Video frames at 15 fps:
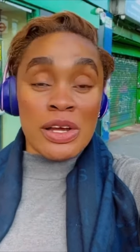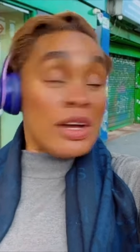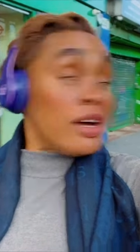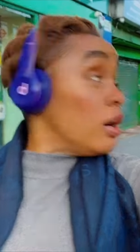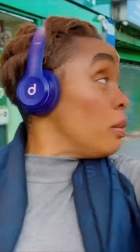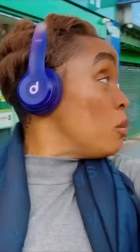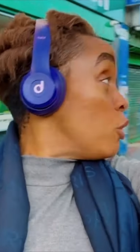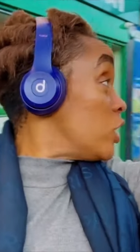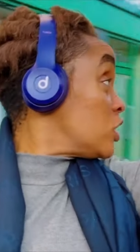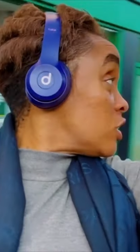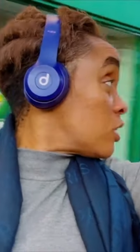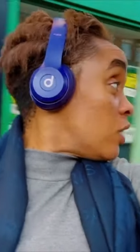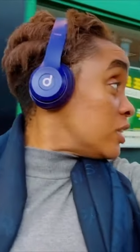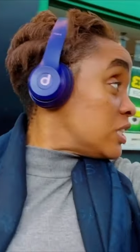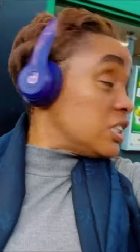uh, watch
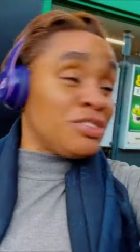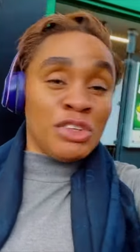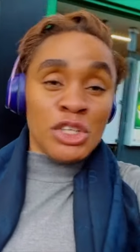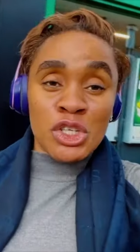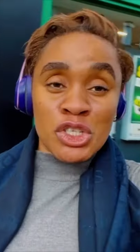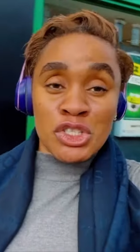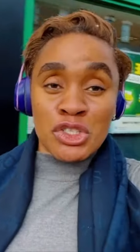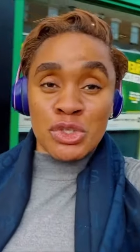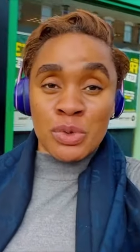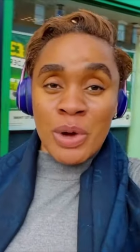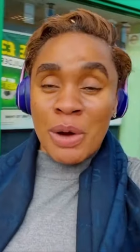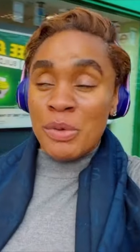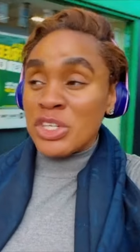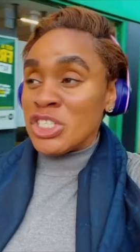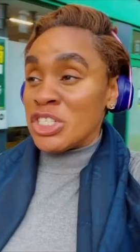Korty's videos. You should go
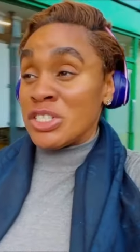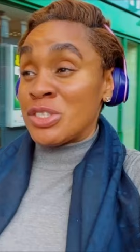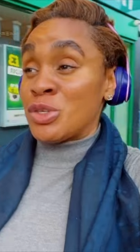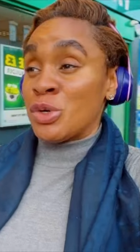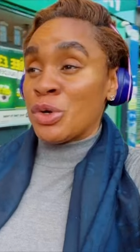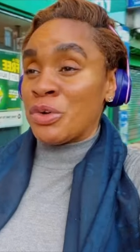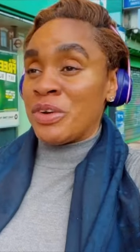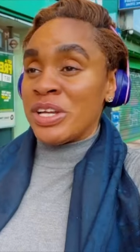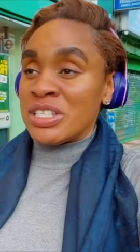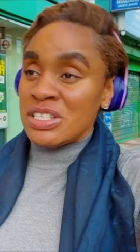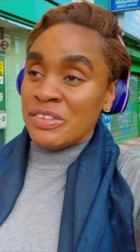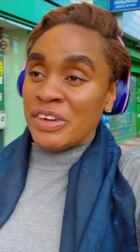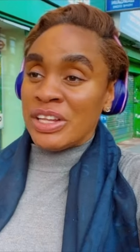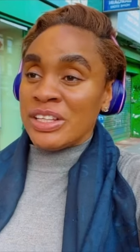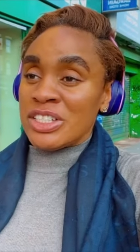and watch She's so
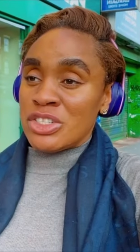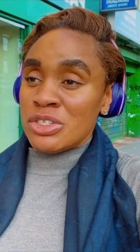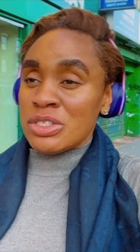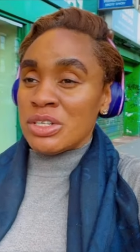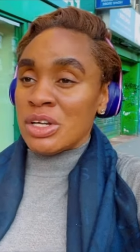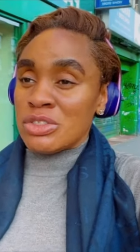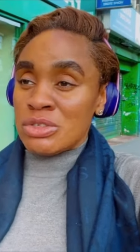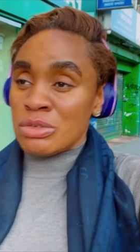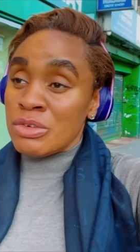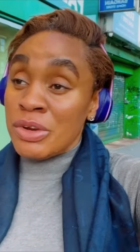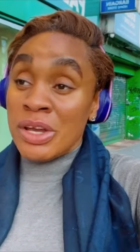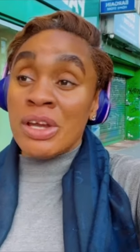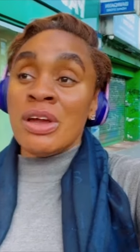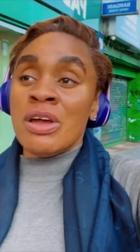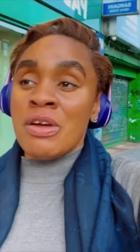creative and then she knows how to
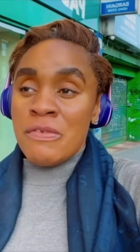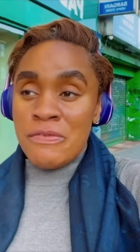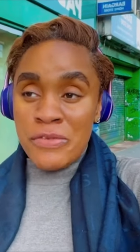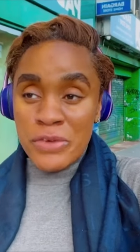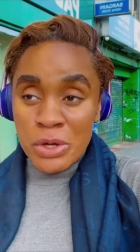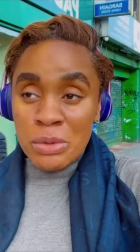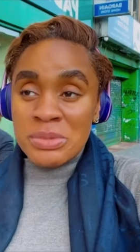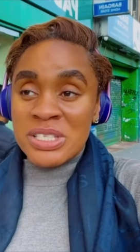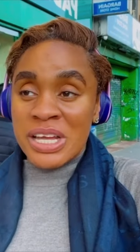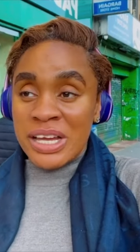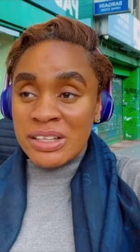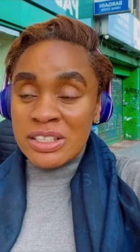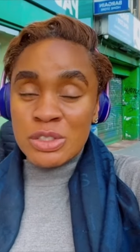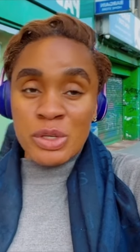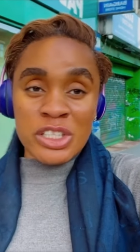create films like
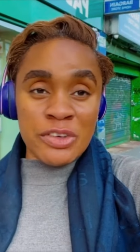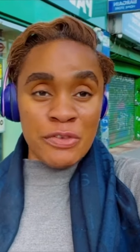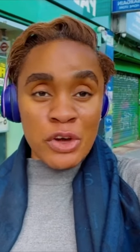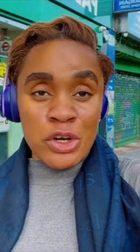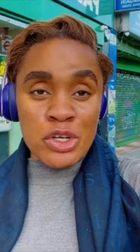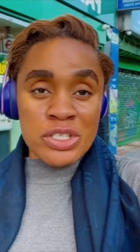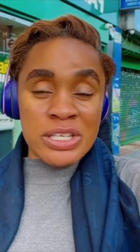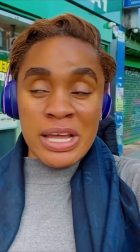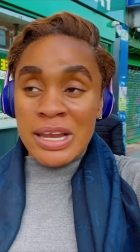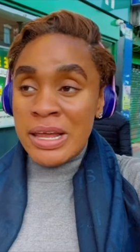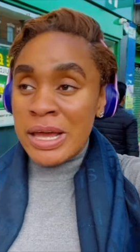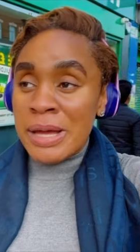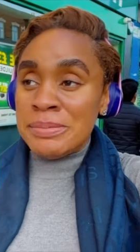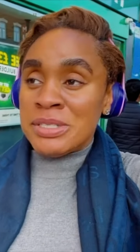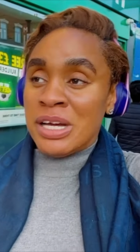this where she follows
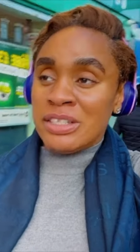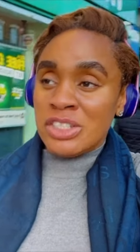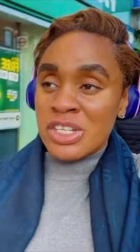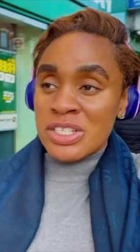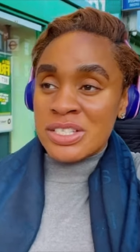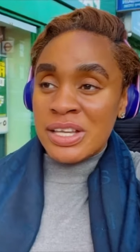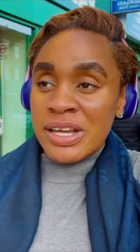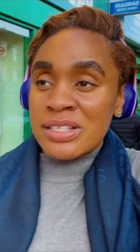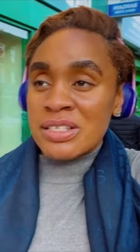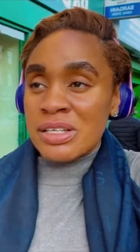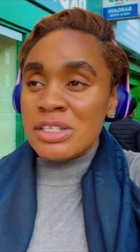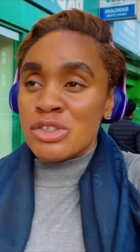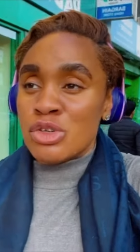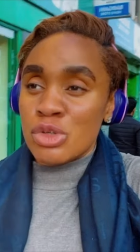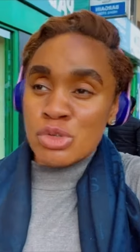celebs and just gets
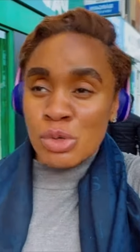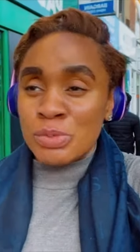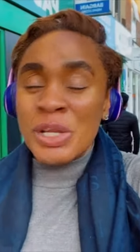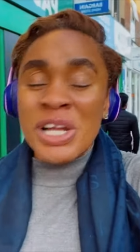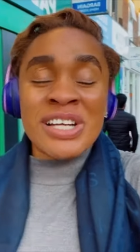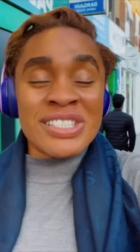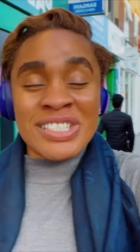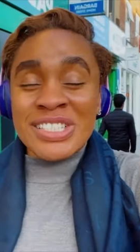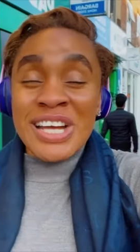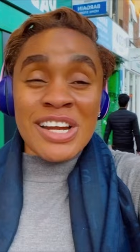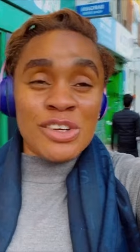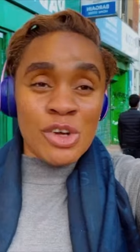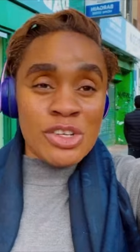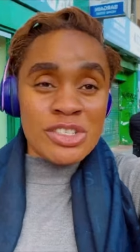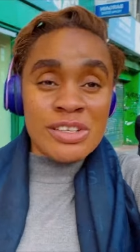into it. She sure
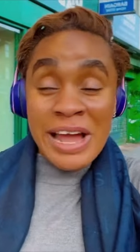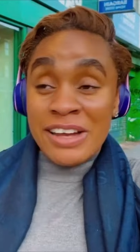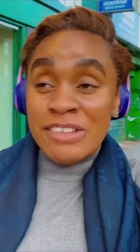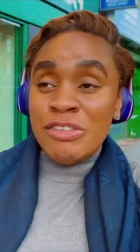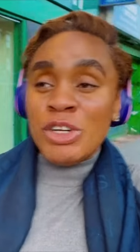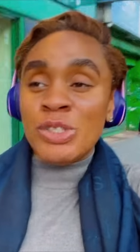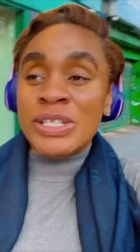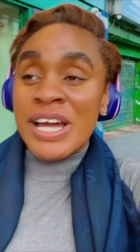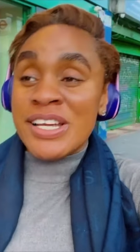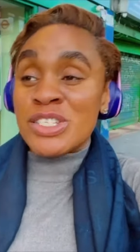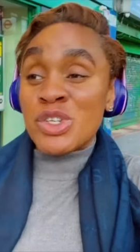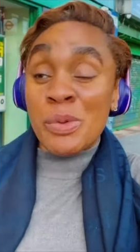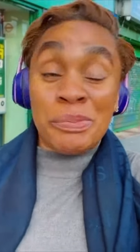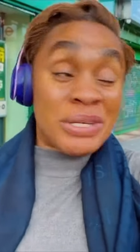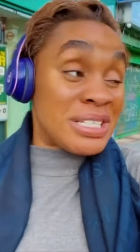does like real nice
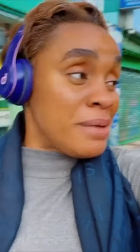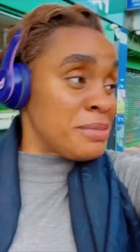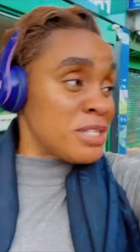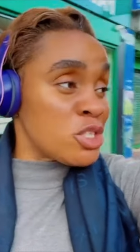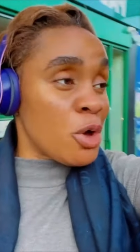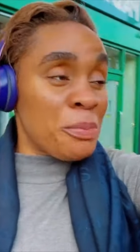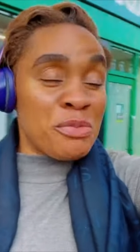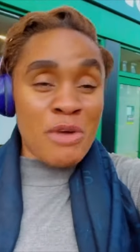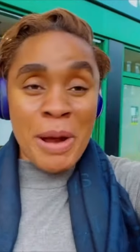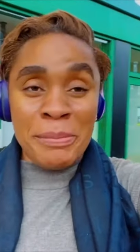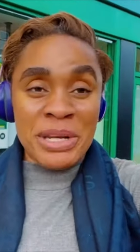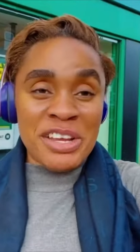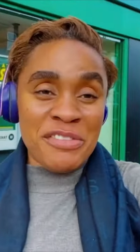topics. Let me stop rambling.